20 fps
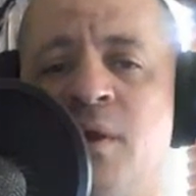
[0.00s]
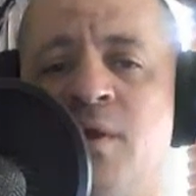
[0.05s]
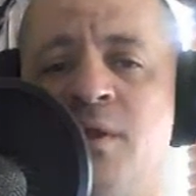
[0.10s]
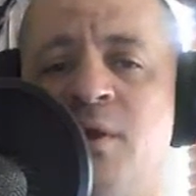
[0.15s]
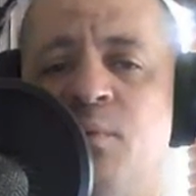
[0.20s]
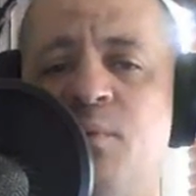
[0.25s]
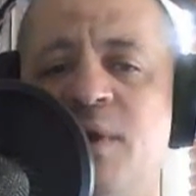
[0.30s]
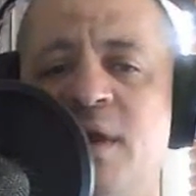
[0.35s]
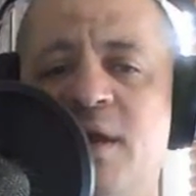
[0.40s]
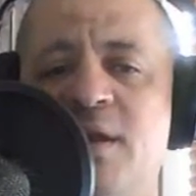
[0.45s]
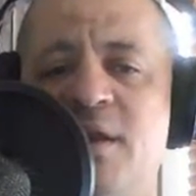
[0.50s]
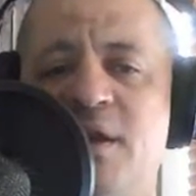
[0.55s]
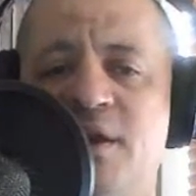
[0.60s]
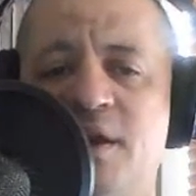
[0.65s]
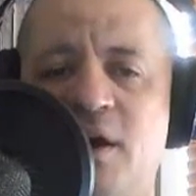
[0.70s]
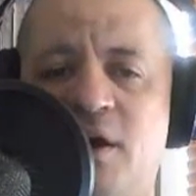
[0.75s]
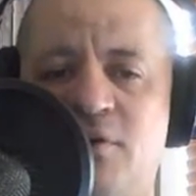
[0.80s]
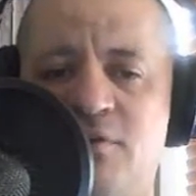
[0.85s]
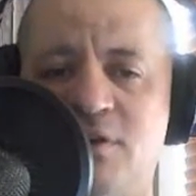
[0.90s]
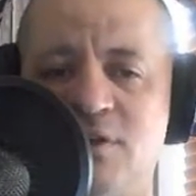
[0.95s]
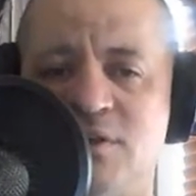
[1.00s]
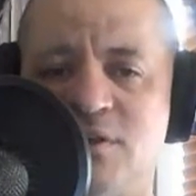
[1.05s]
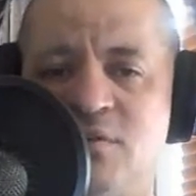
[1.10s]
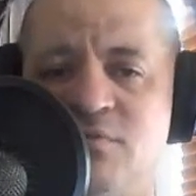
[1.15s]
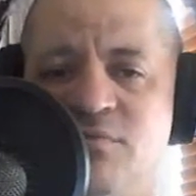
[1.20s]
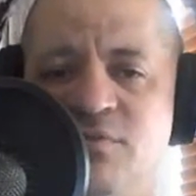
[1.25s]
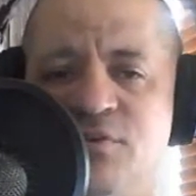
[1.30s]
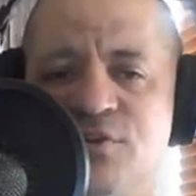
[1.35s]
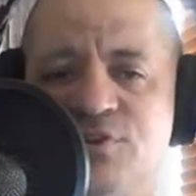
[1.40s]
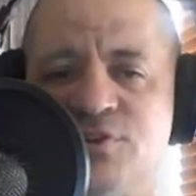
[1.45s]
Then we get Nick Aldis
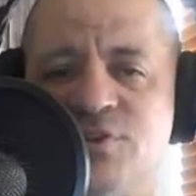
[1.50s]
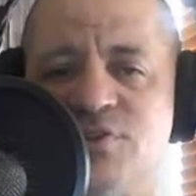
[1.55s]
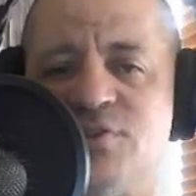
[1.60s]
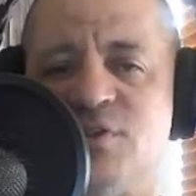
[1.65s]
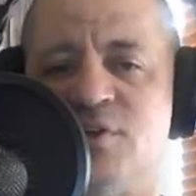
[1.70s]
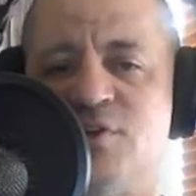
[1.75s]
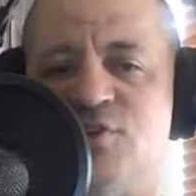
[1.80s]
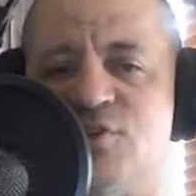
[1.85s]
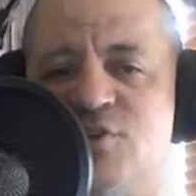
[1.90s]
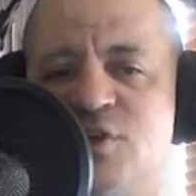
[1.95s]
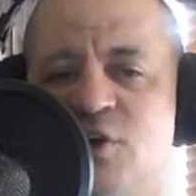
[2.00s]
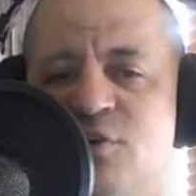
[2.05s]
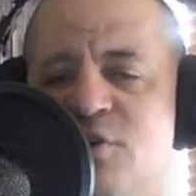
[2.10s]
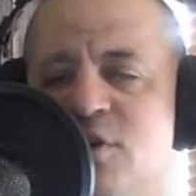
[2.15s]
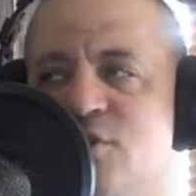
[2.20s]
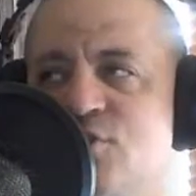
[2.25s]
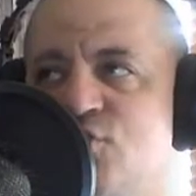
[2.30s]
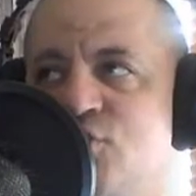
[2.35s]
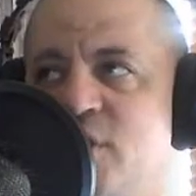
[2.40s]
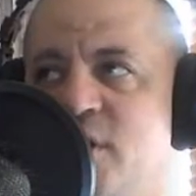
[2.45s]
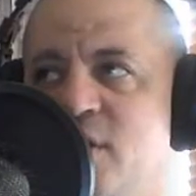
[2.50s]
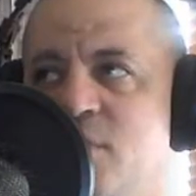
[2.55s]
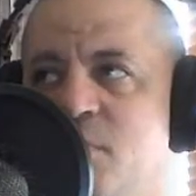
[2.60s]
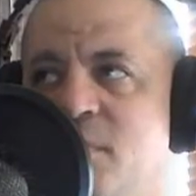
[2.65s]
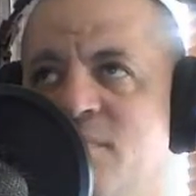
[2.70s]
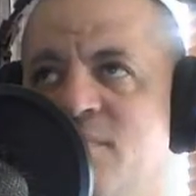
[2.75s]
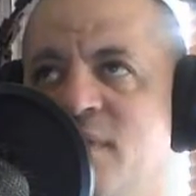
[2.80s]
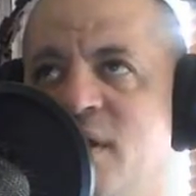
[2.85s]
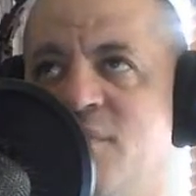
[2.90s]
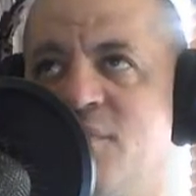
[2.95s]
versus Sheldon Jean.
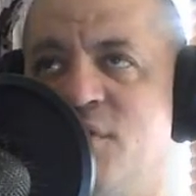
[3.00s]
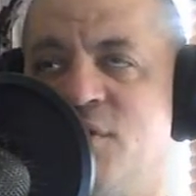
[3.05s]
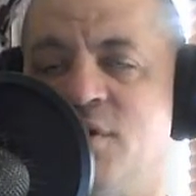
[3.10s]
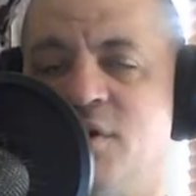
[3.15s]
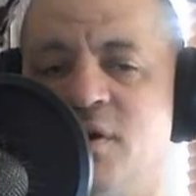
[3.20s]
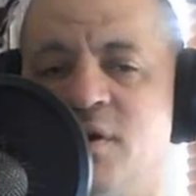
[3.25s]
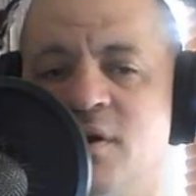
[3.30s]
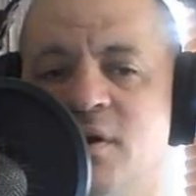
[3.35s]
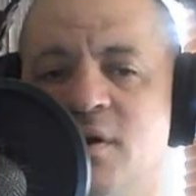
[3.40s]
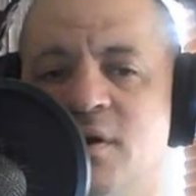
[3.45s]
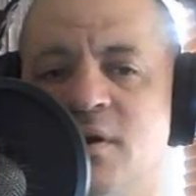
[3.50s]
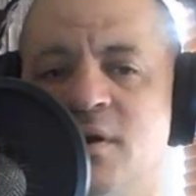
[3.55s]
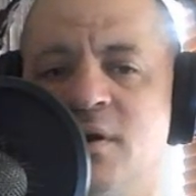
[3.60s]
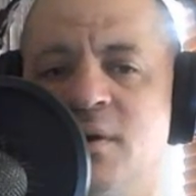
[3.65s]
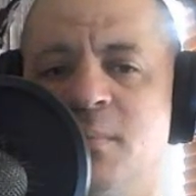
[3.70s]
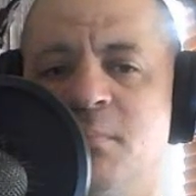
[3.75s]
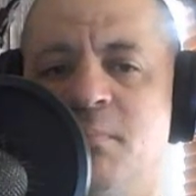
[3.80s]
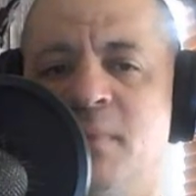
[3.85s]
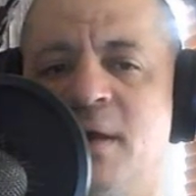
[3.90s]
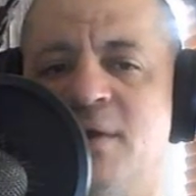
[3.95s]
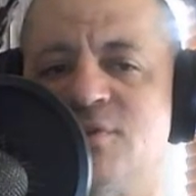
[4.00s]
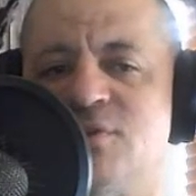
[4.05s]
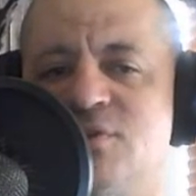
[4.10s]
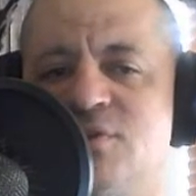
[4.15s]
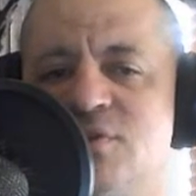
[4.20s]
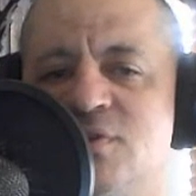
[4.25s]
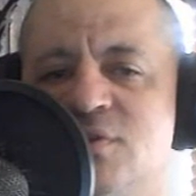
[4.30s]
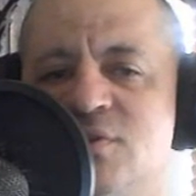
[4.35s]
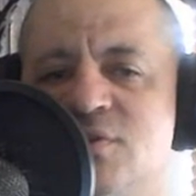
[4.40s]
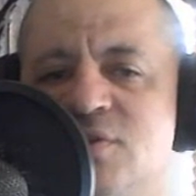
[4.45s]
We've never met
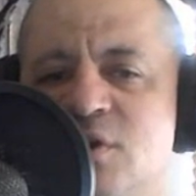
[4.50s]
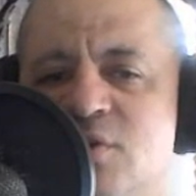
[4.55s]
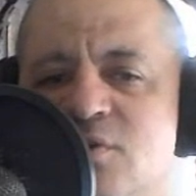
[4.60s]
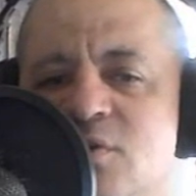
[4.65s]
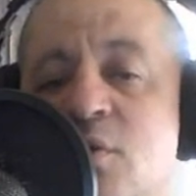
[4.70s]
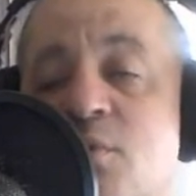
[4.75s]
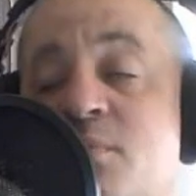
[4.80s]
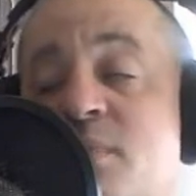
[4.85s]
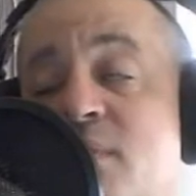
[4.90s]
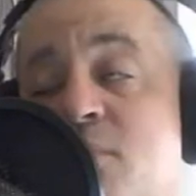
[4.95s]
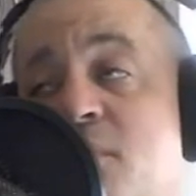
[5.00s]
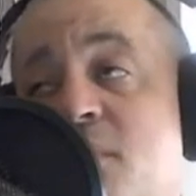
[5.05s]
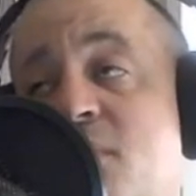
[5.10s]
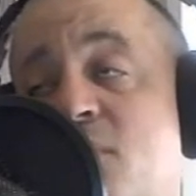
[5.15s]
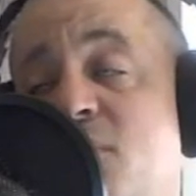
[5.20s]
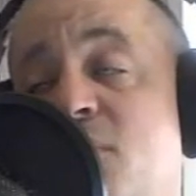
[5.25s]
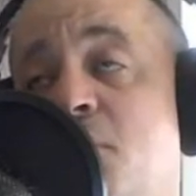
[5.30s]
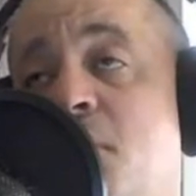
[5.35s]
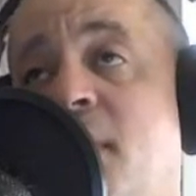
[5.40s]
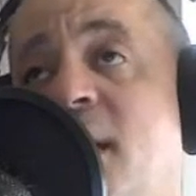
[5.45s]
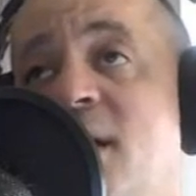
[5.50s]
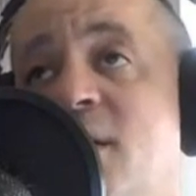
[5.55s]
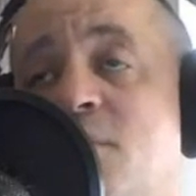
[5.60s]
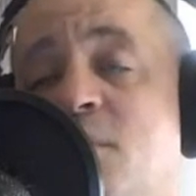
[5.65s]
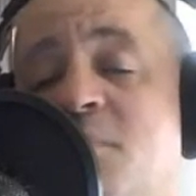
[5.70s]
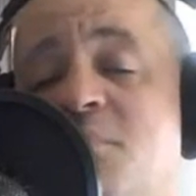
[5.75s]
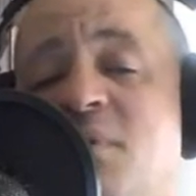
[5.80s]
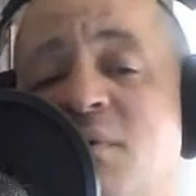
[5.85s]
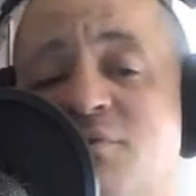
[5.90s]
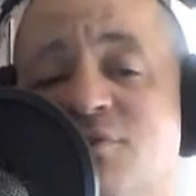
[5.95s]
Sheldon, or we've met him.
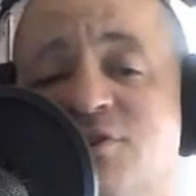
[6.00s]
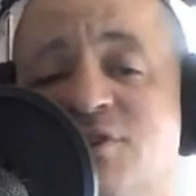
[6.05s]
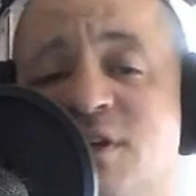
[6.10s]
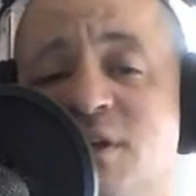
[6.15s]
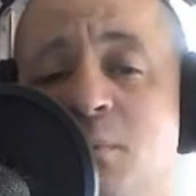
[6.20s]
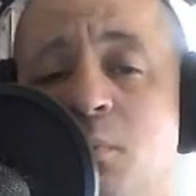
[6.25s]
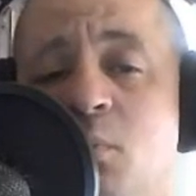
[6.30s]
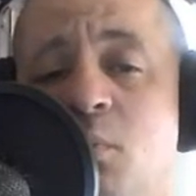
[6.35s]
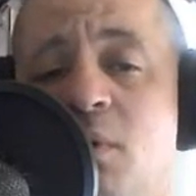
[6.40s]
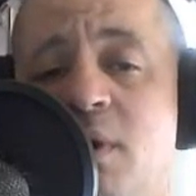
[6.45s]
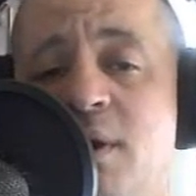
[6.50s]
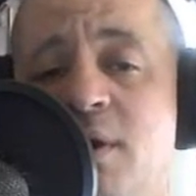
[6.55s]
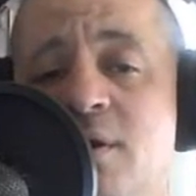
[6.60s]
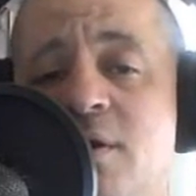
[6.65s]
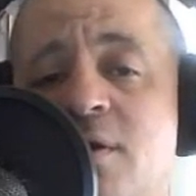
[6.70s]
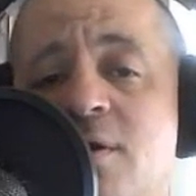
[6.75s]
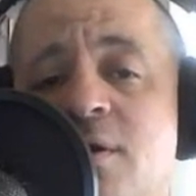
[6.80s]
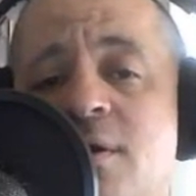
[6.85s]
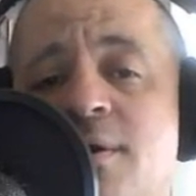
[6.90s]
We've never seen him win.